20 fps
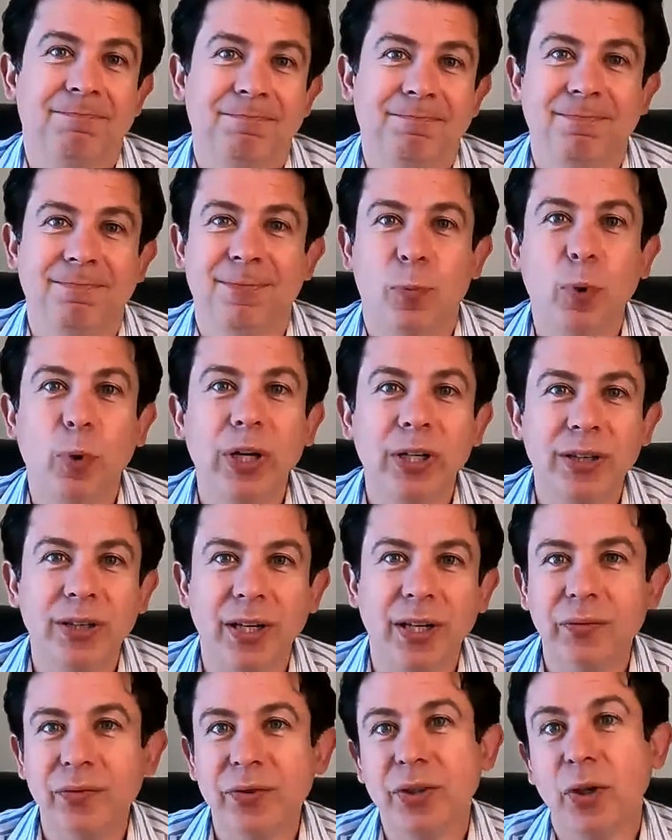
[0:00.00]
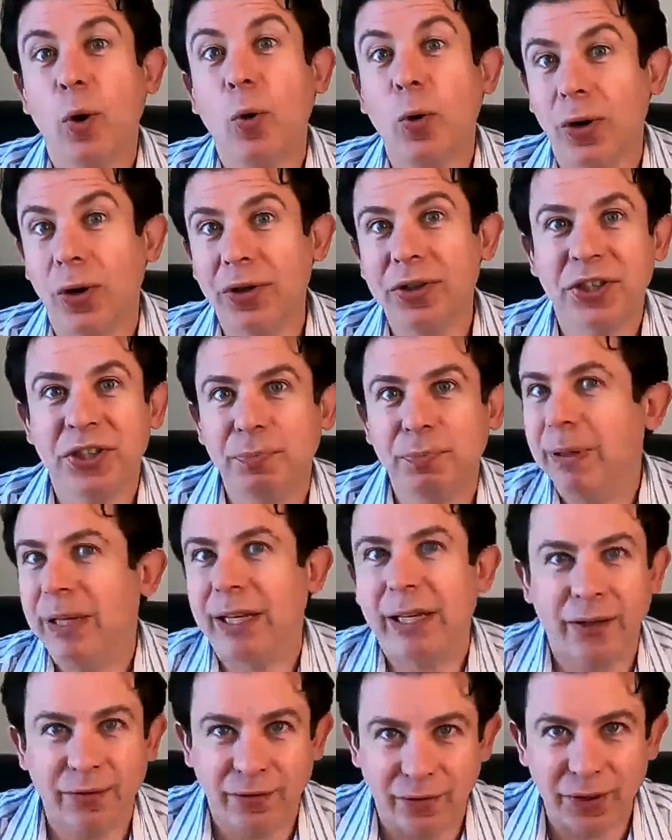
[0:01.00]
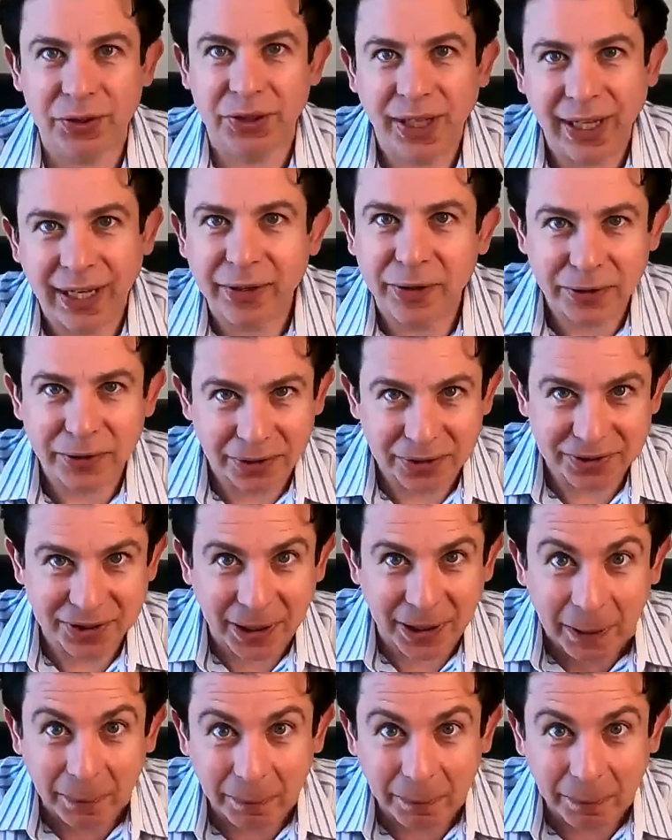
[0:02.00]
wear gloves, or just be careful not to get it on your skin.